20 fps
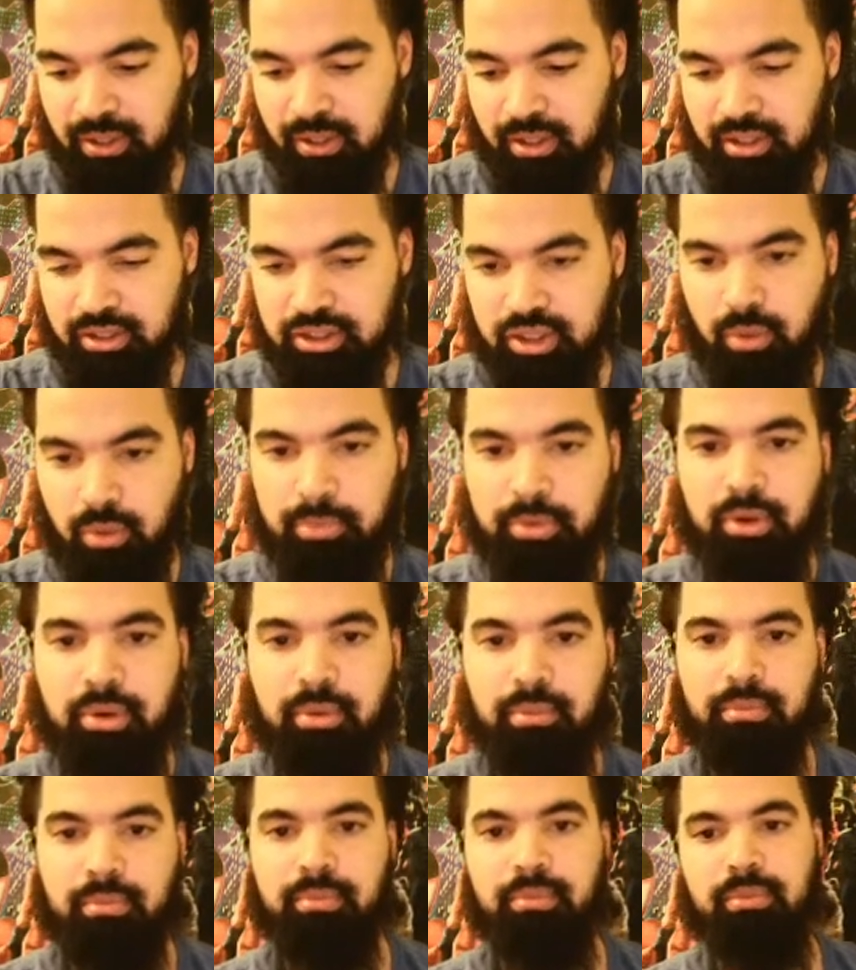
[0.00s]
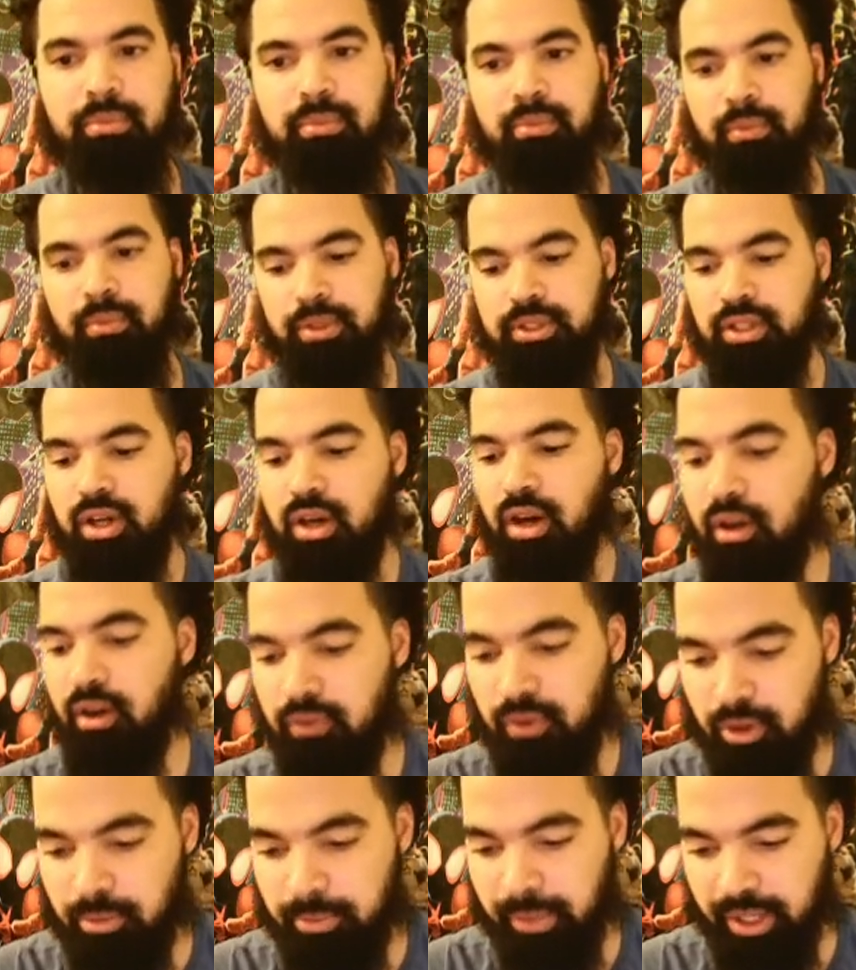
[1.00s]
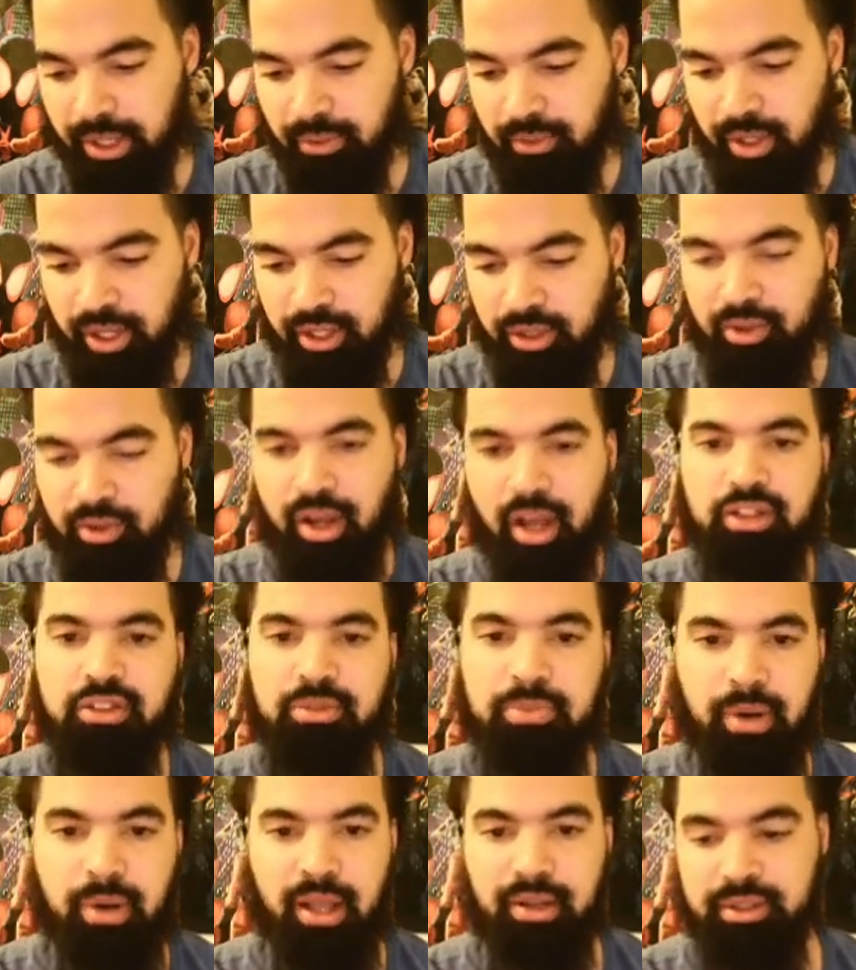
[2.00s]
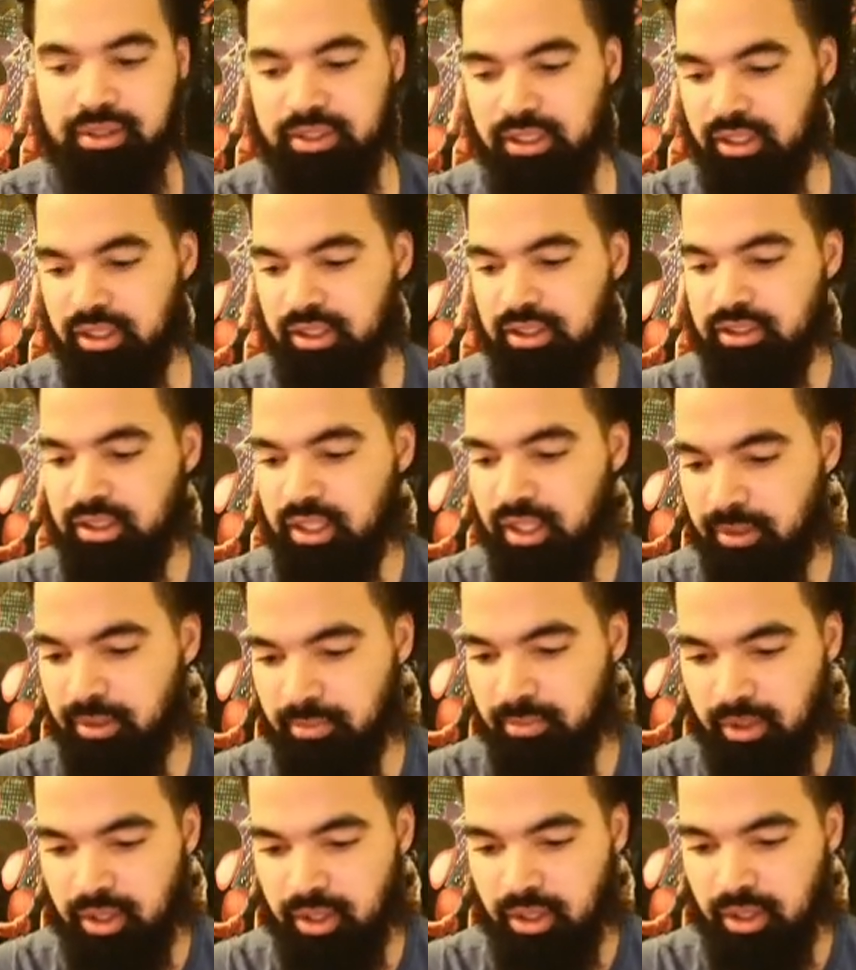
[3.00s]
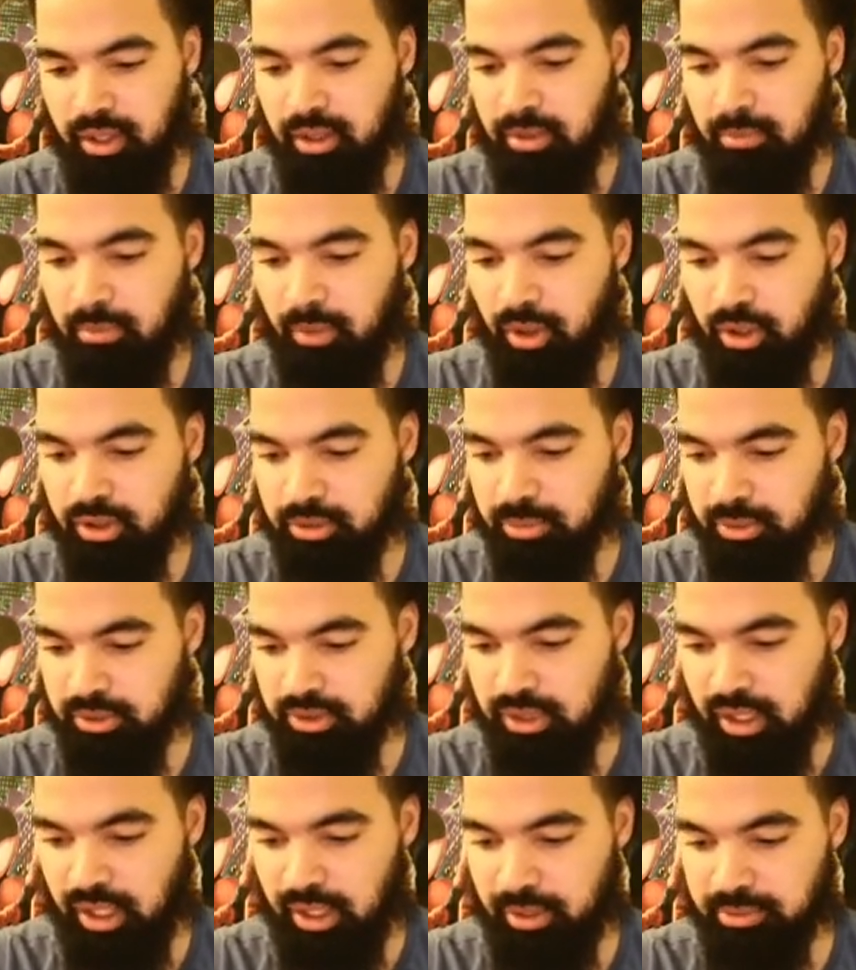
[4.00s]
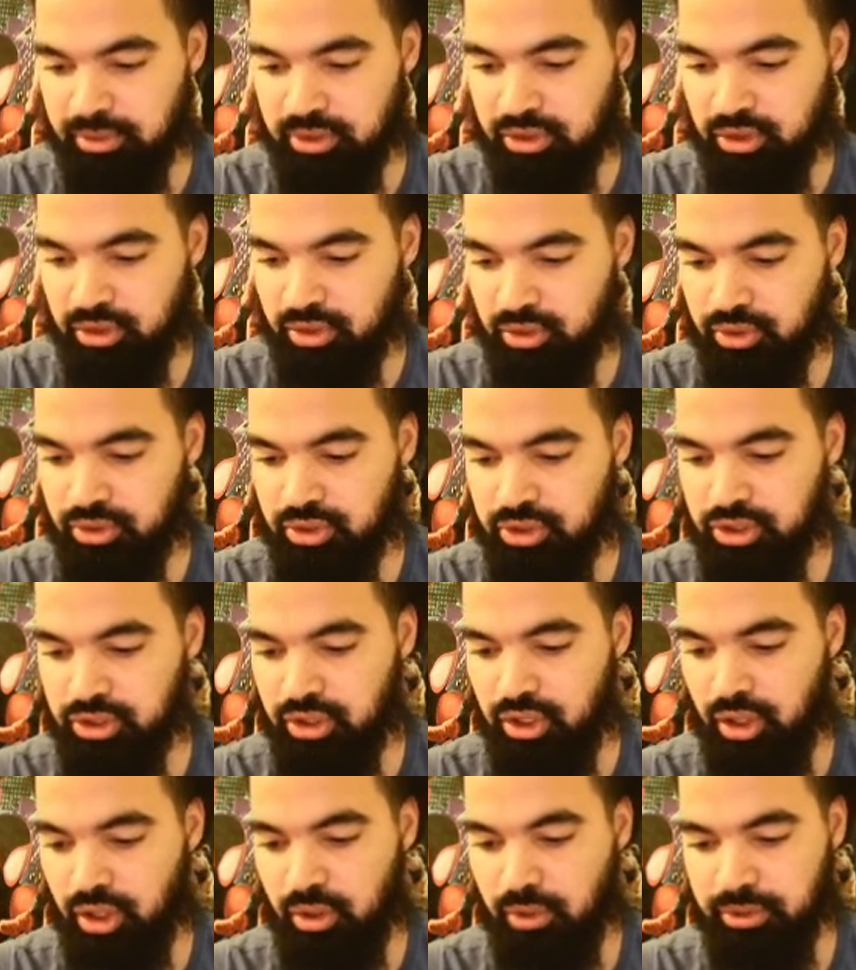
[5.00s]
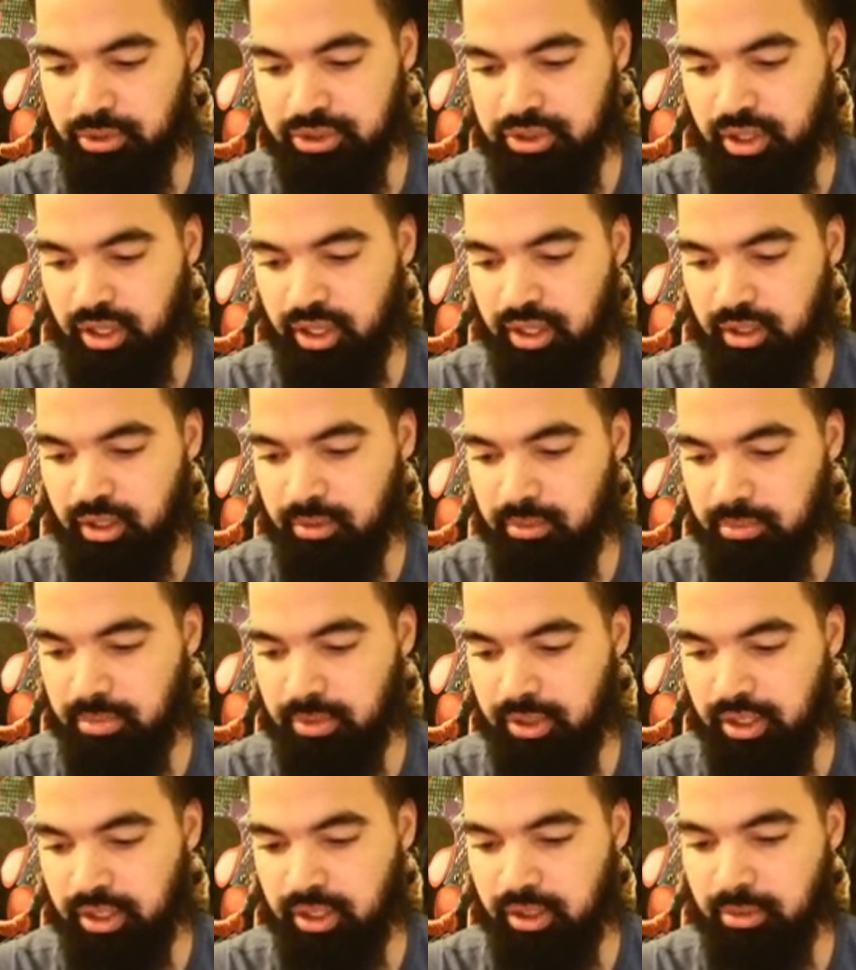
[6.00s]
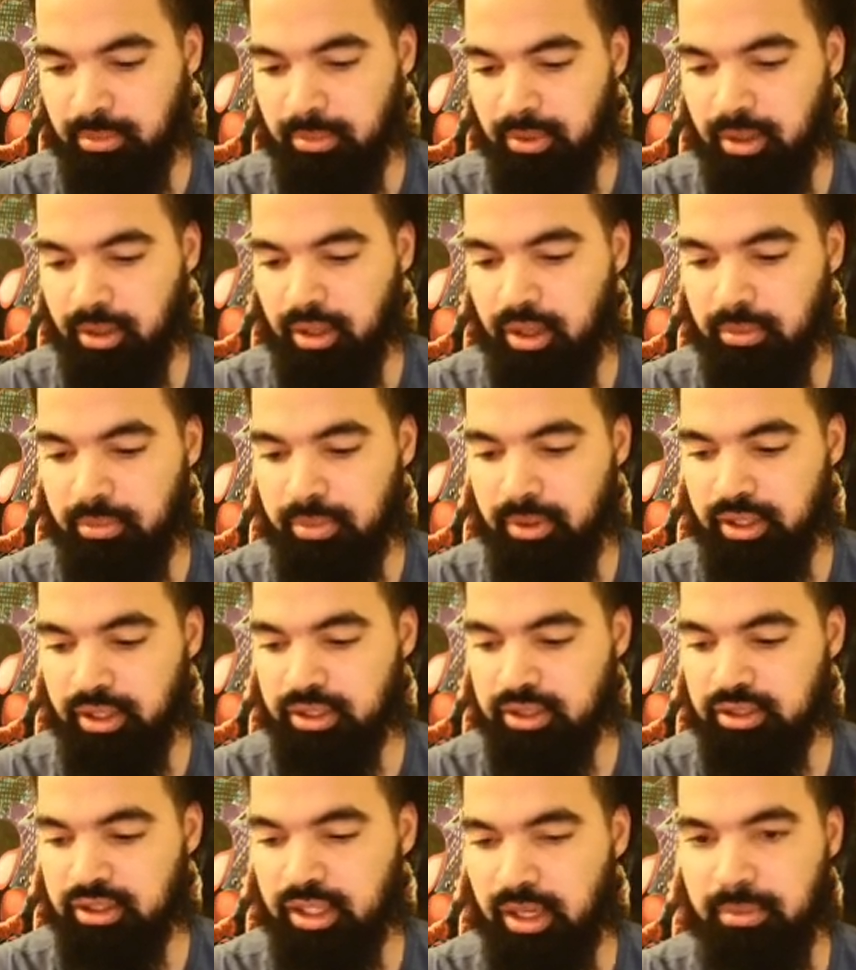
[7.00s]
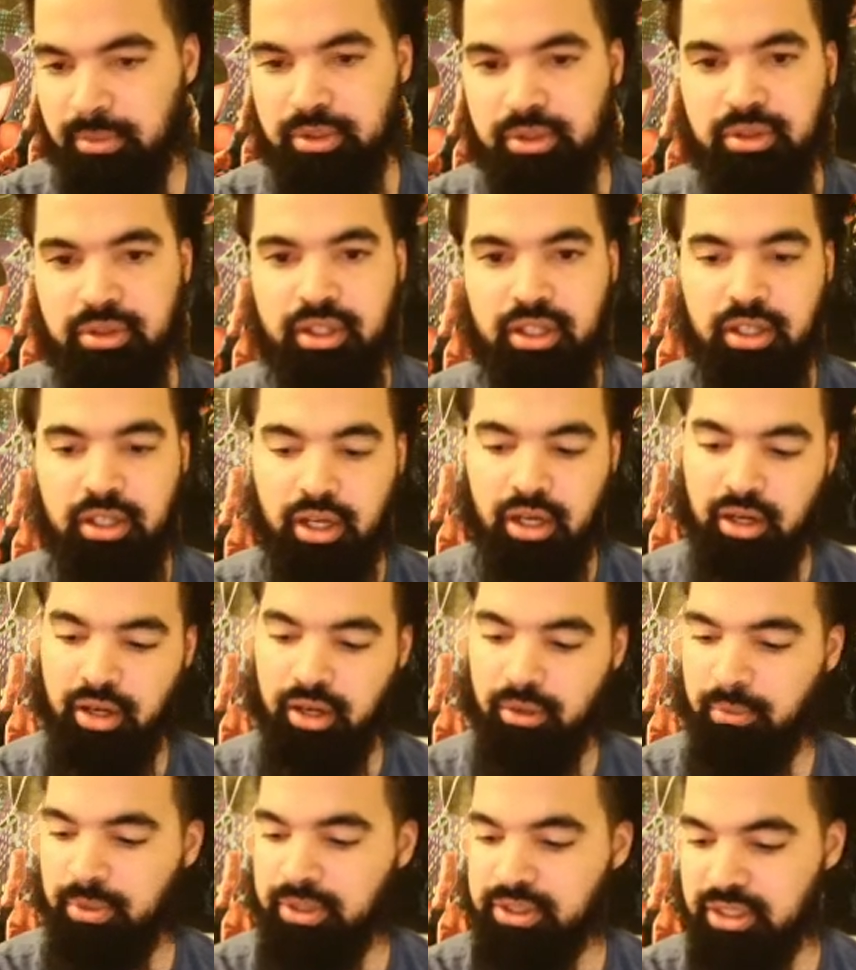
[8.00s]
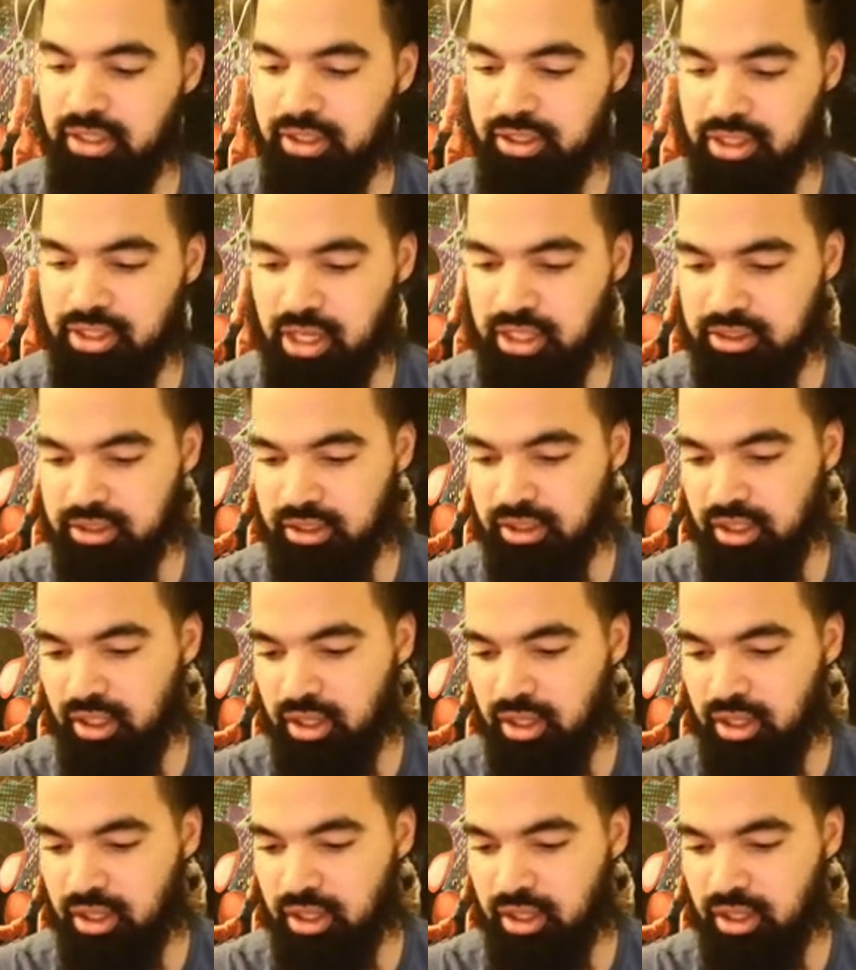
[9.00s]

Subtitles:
So boom, we start off with Omega Red. You guys have probably seen this team multiple times. You just go straight, bring Sabretooth in there, and we synergizing.